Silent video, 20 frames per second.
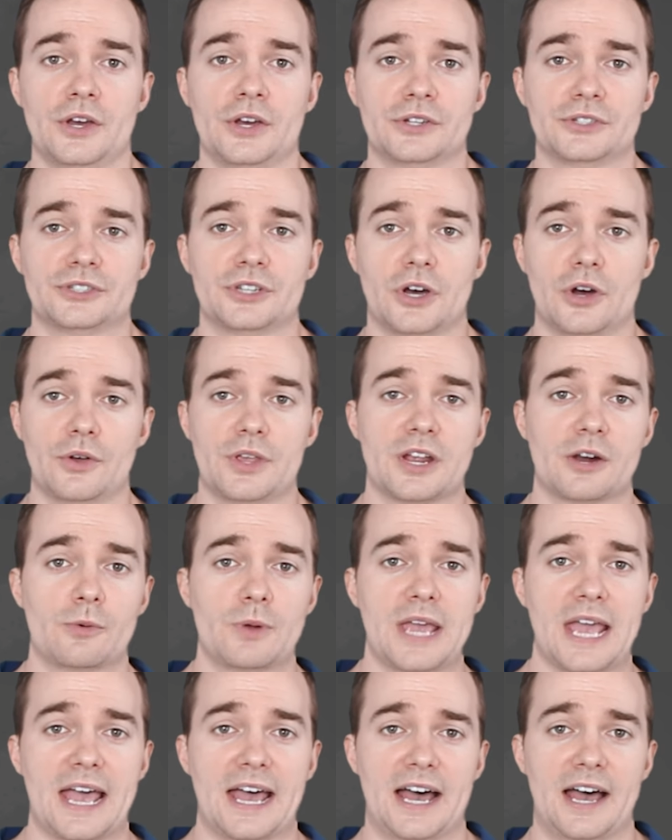So here
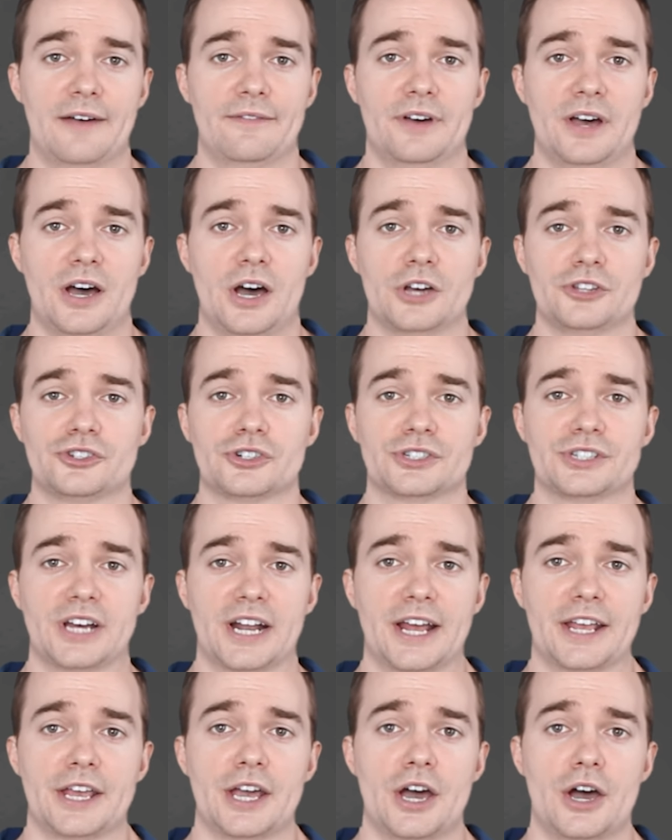we have
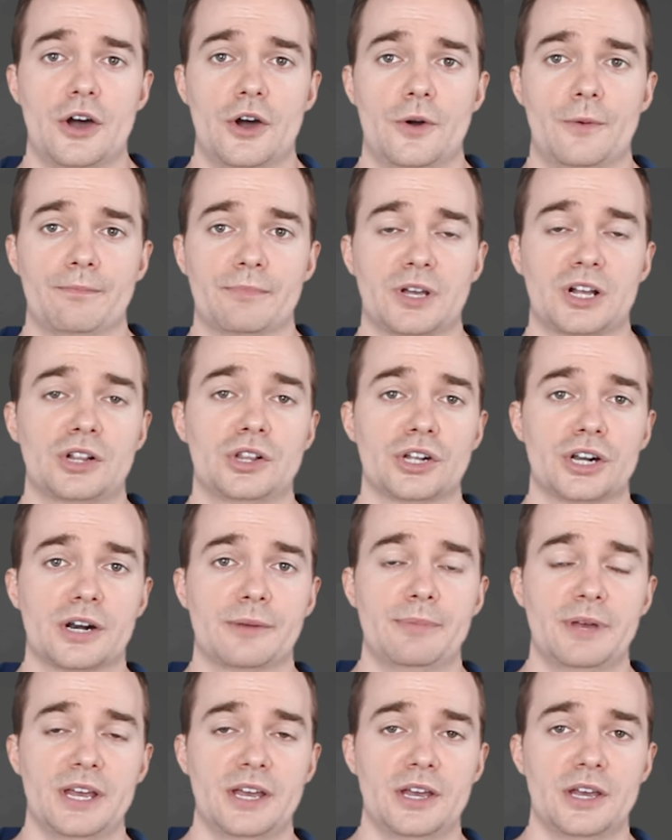Hunter.io,
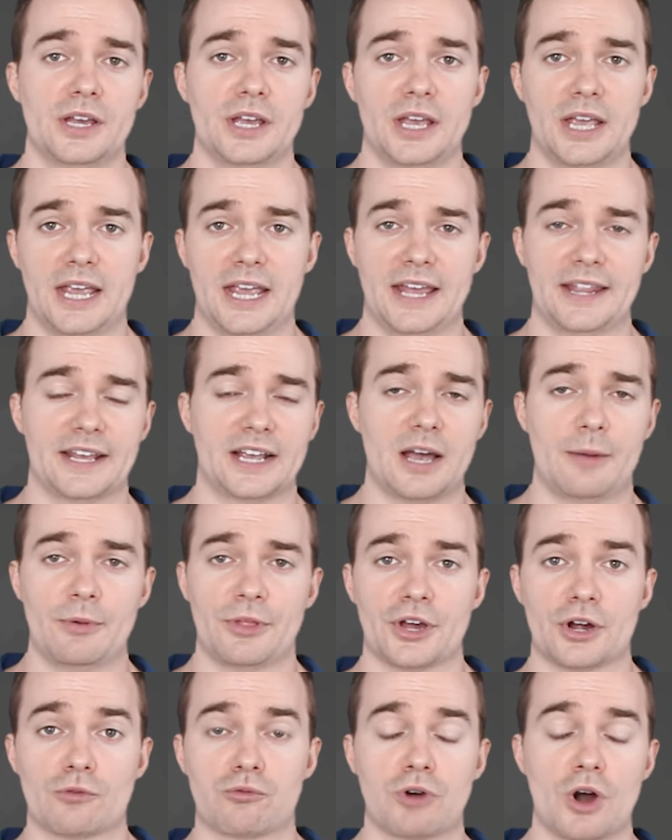Clearbit, and they come
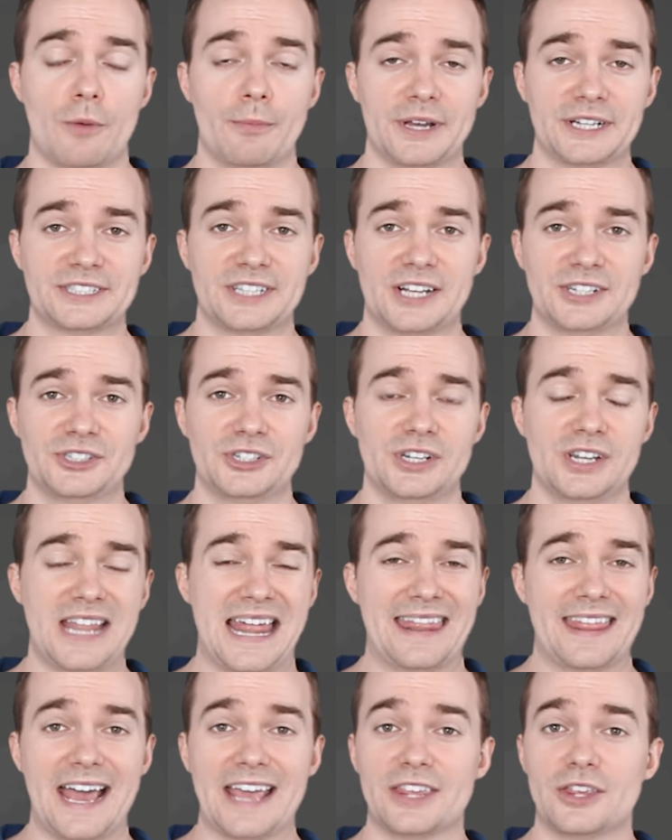with a Chrome extension
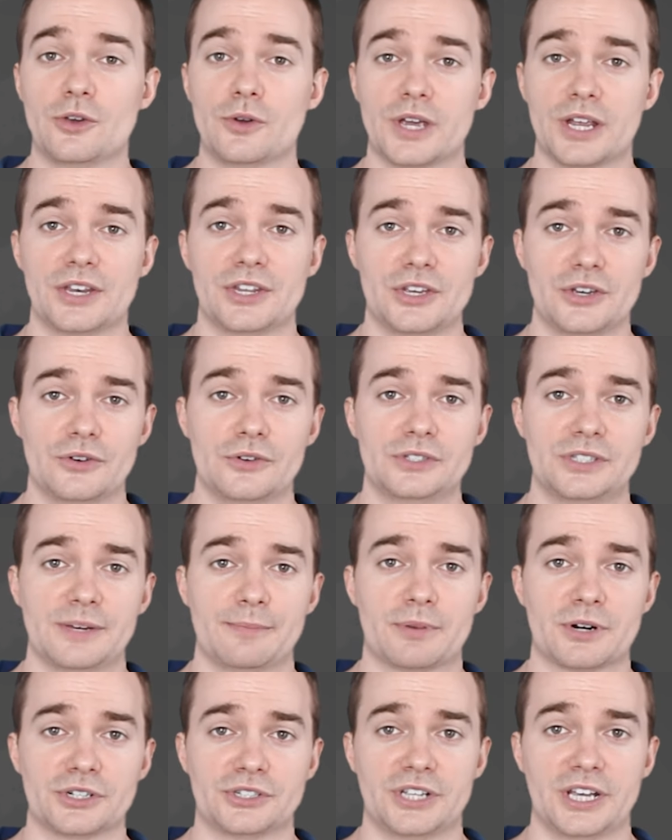that you can use
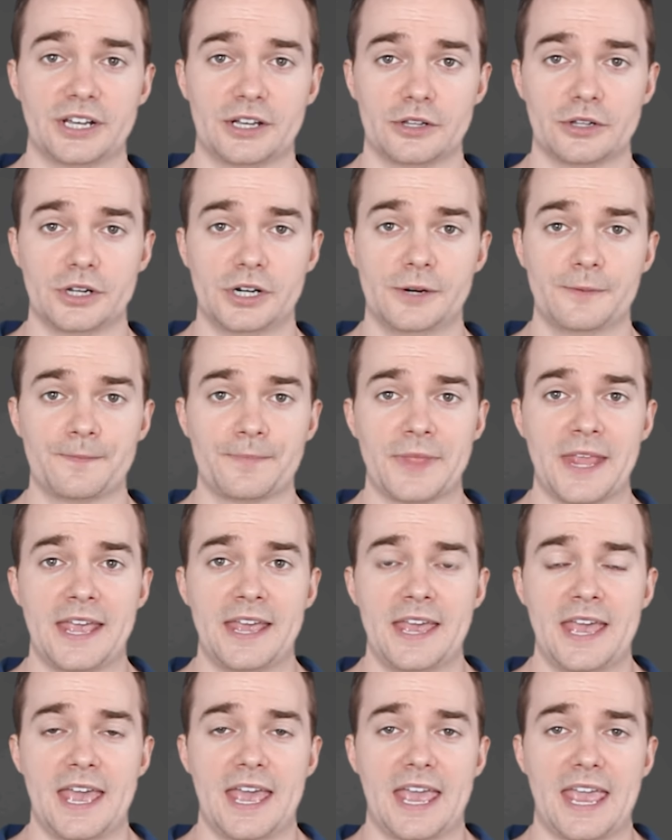in particular,
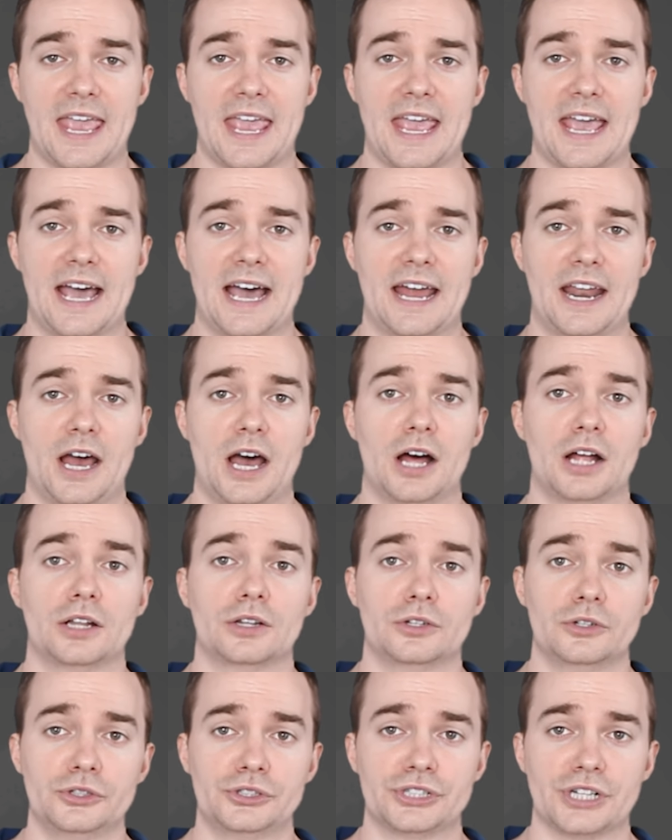and
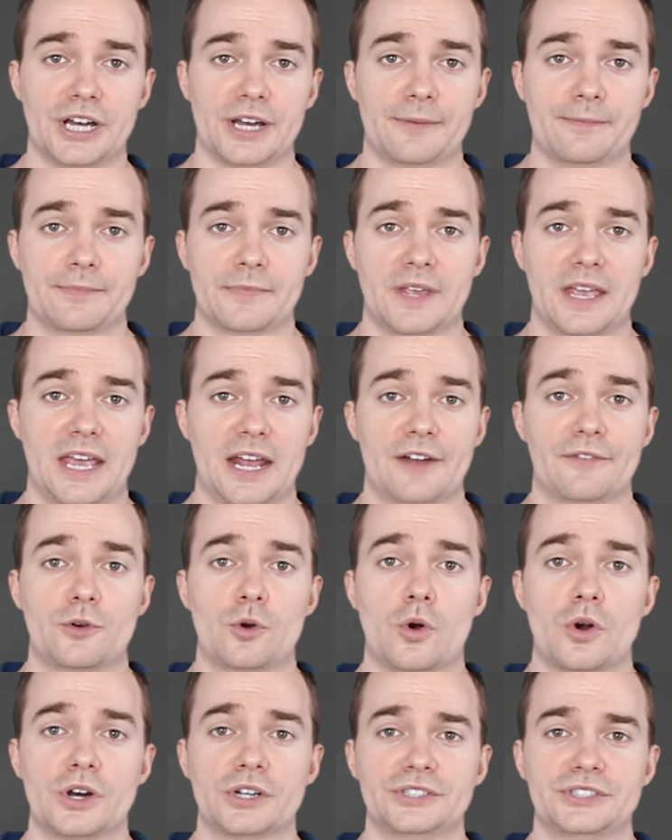Lucia. And of
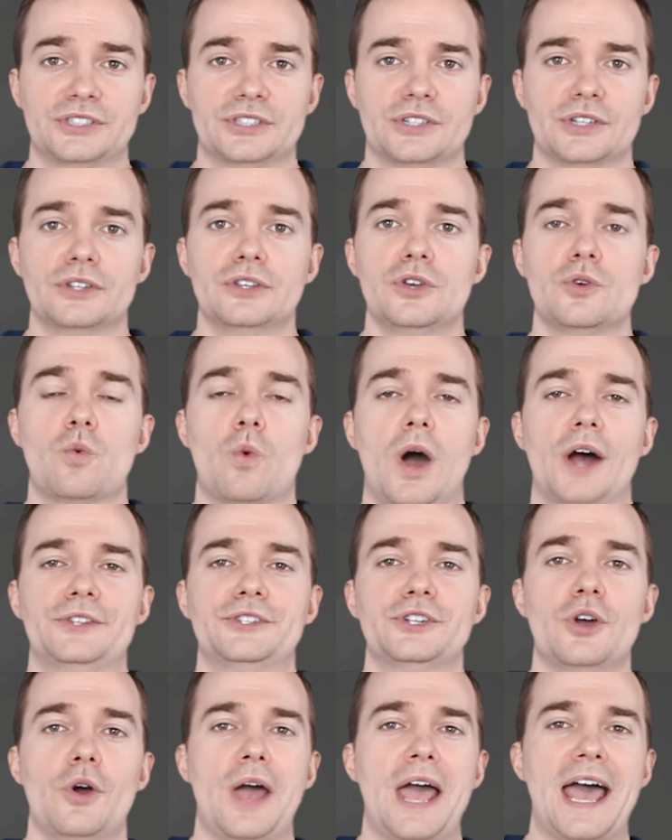course, you want
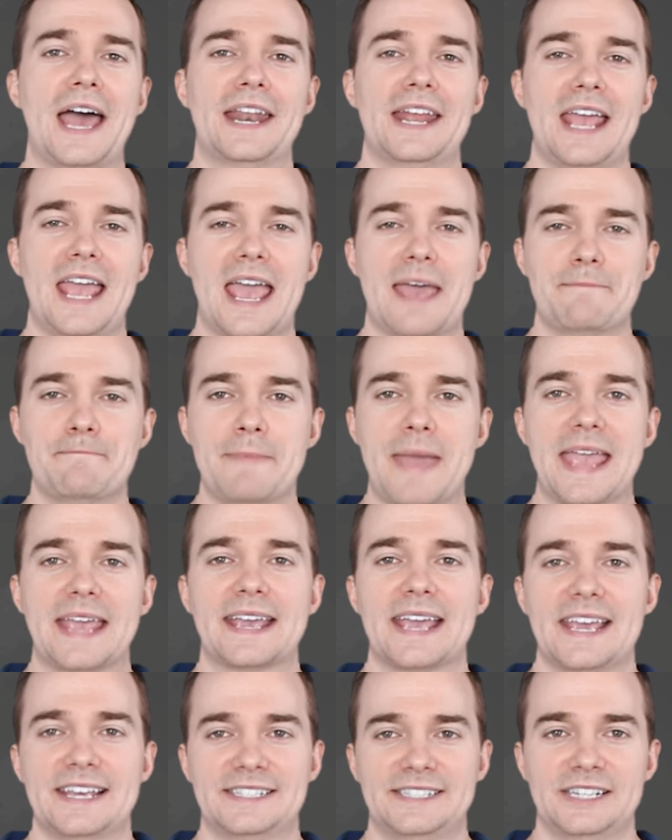to go ahead and
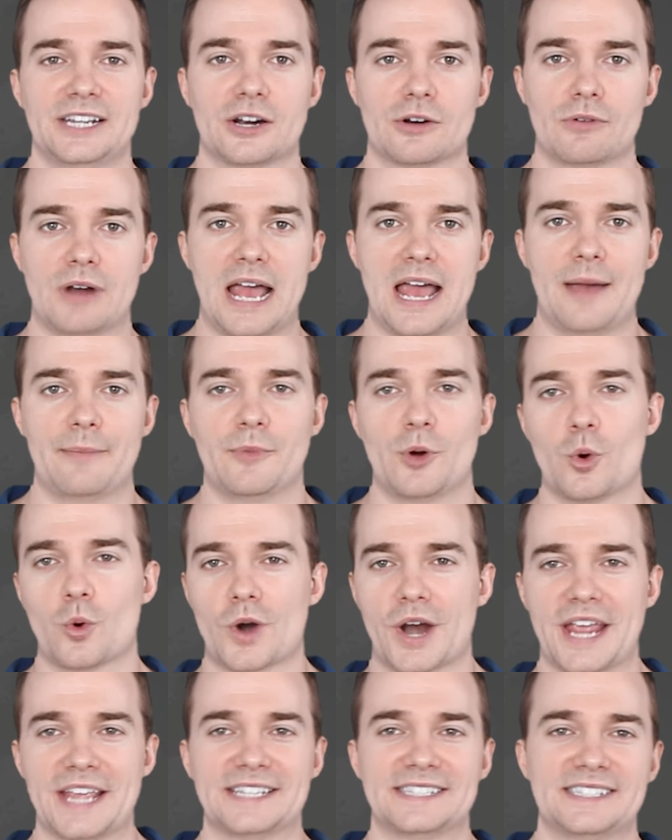make a CRM
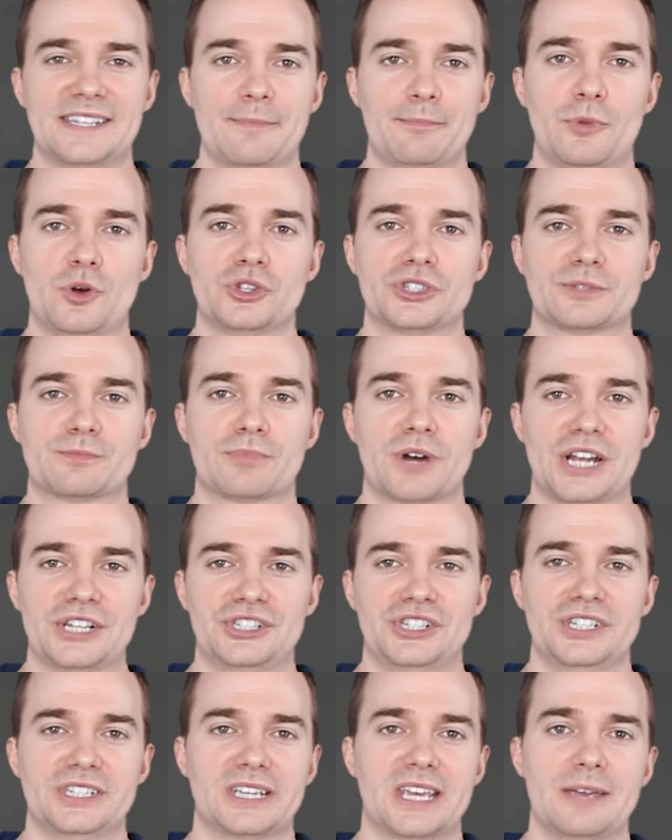or a simple
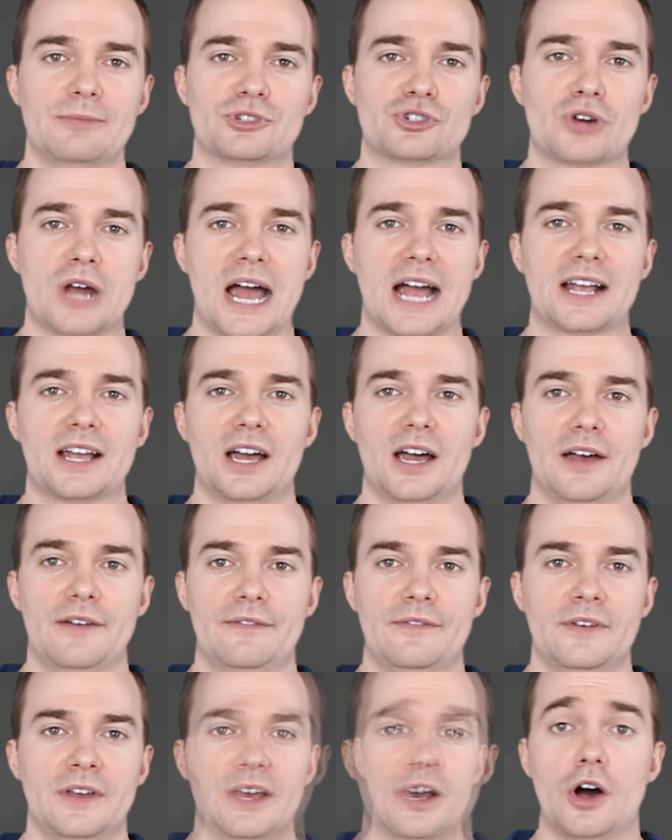spreadsheet to keep track of
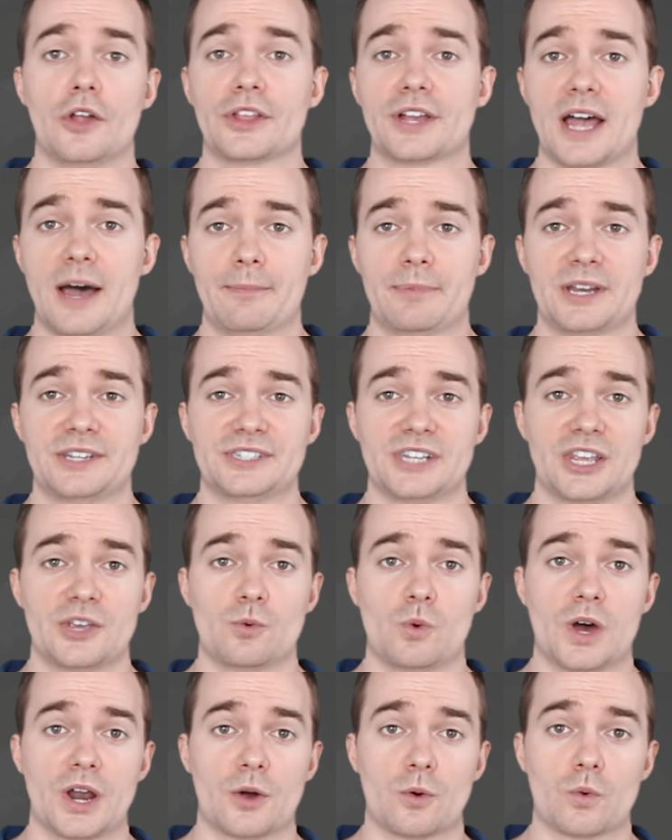all the companies that you
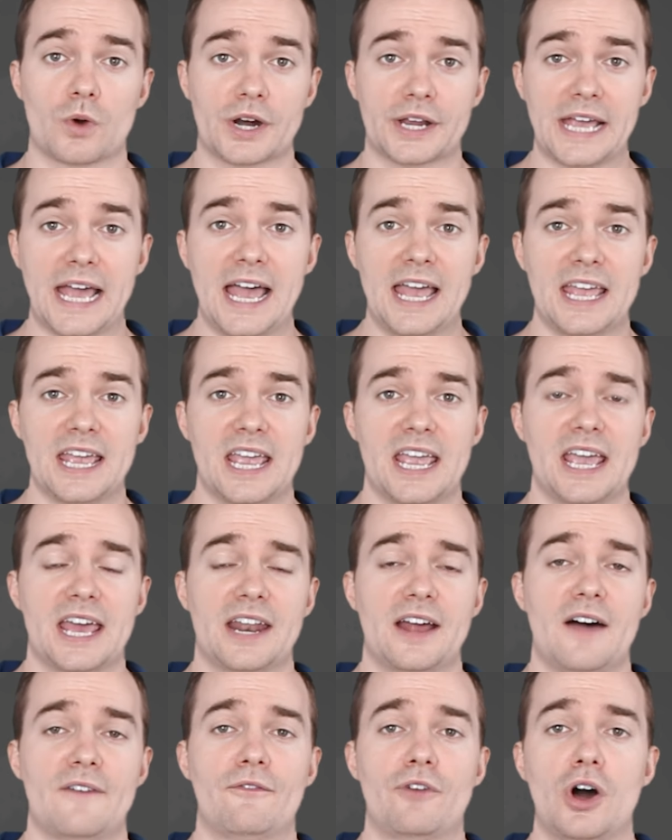want to work at
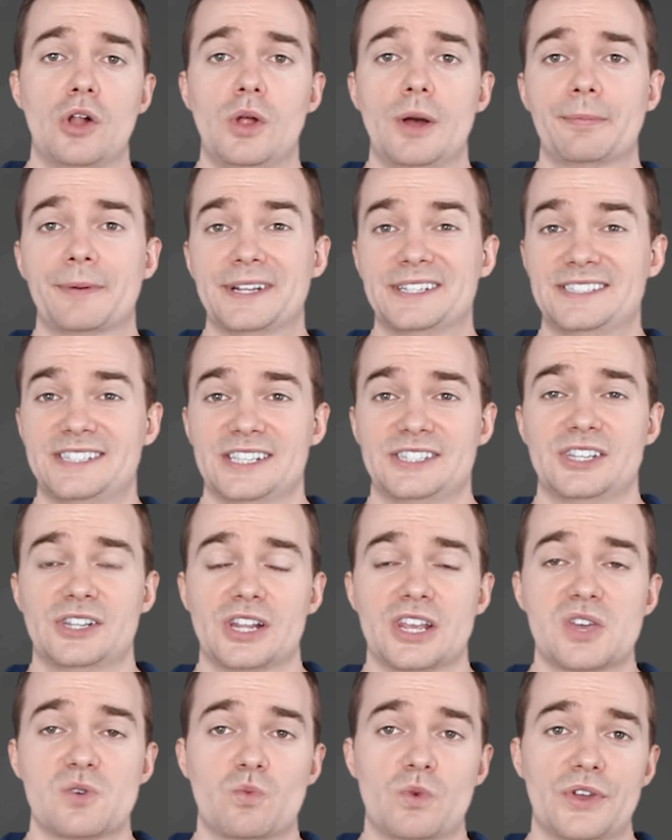and follow up
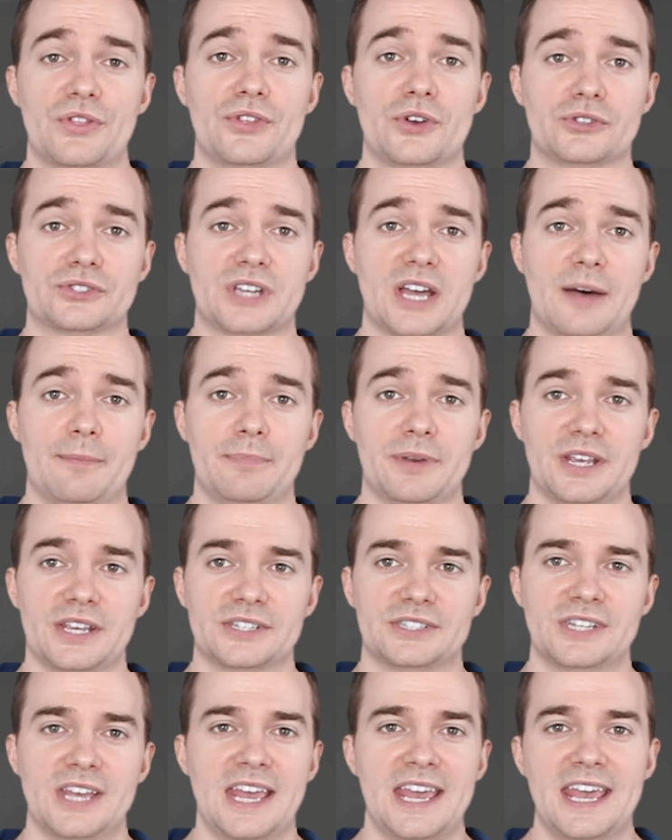consistently with those
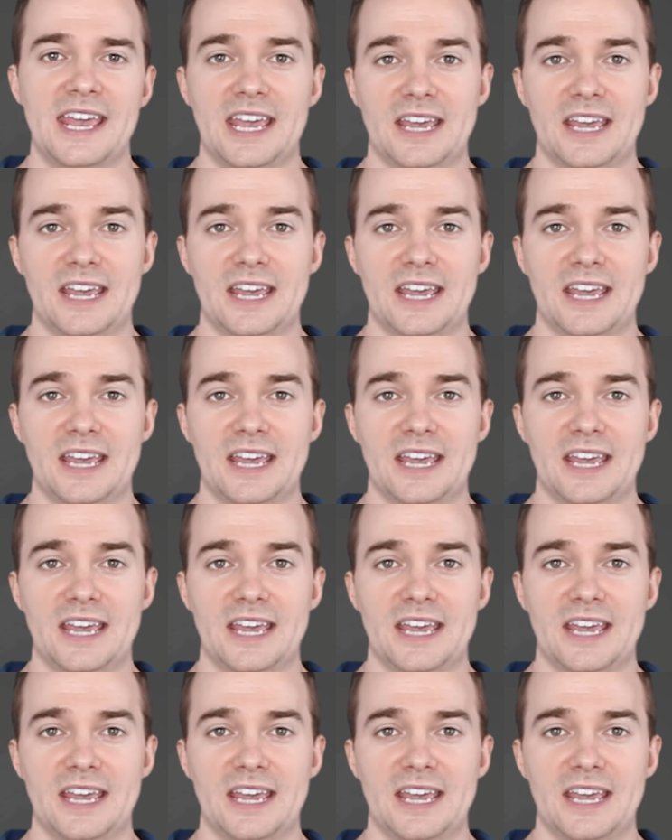companies.